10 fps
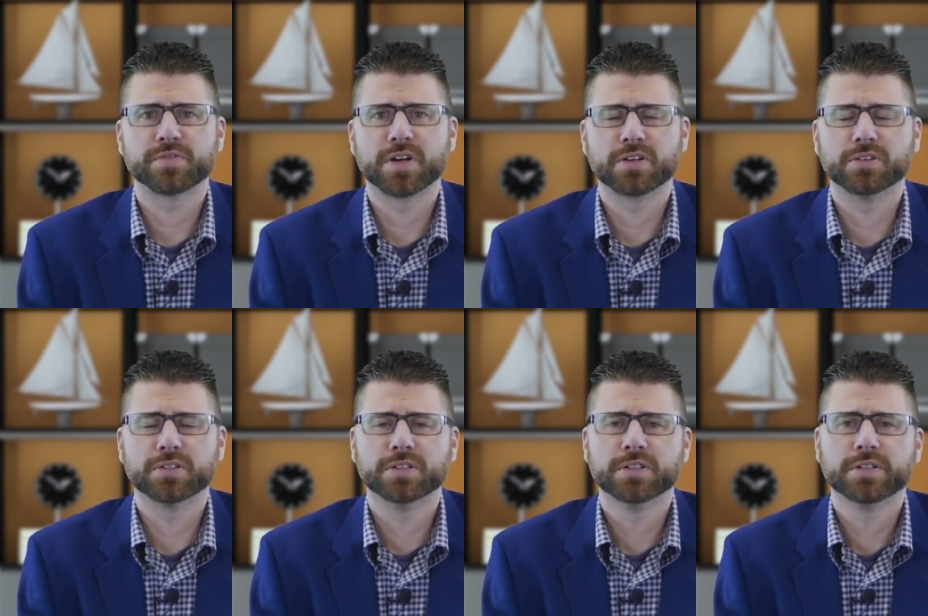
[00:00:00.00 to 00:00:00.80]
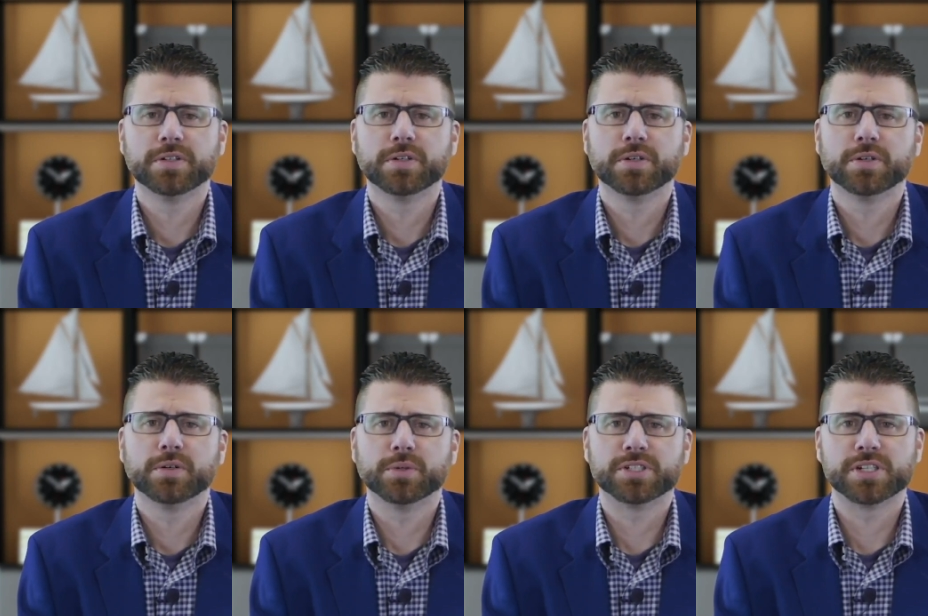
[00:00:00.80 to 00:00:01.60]
fungal,
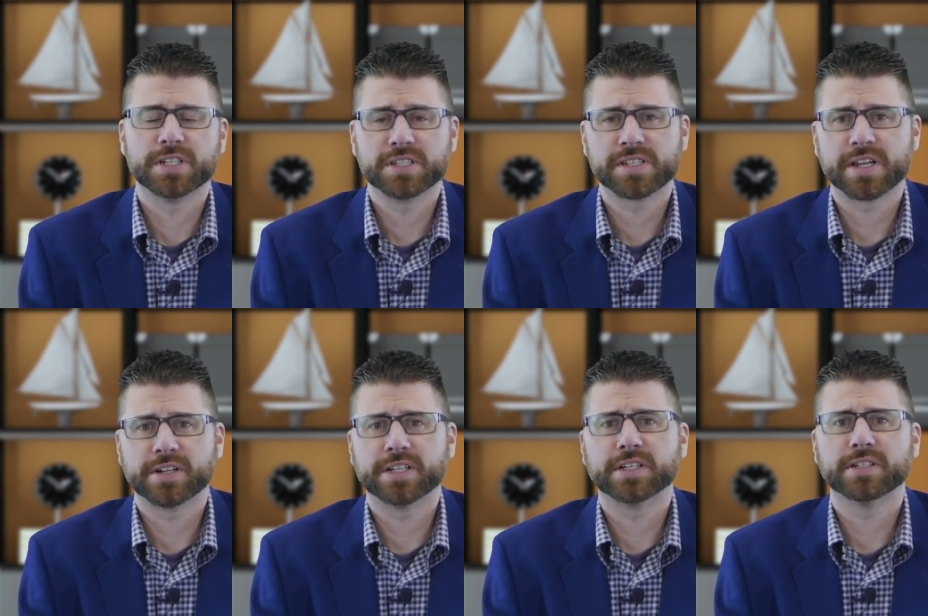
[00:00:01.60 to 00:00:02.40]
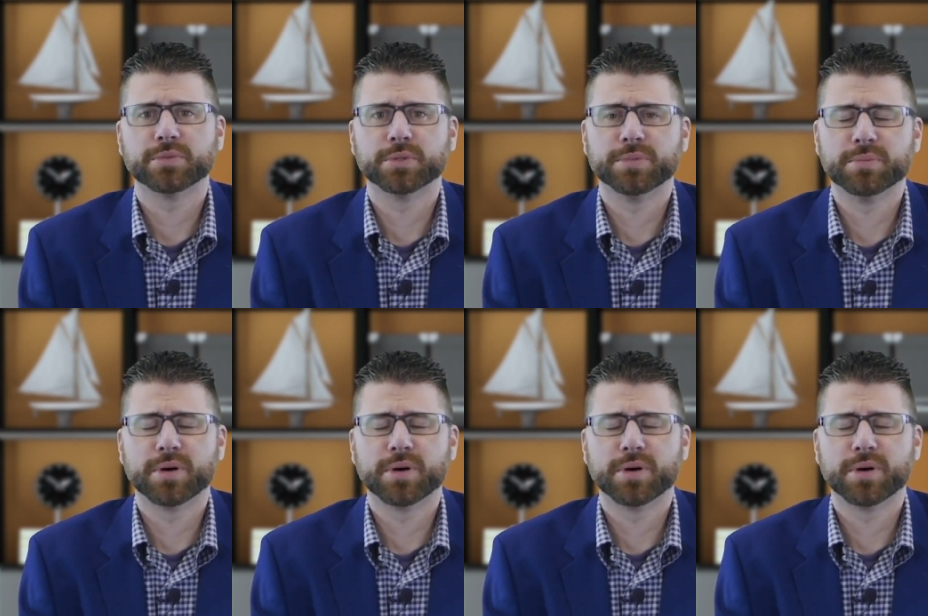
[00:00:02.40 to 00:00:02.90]
which in this area would be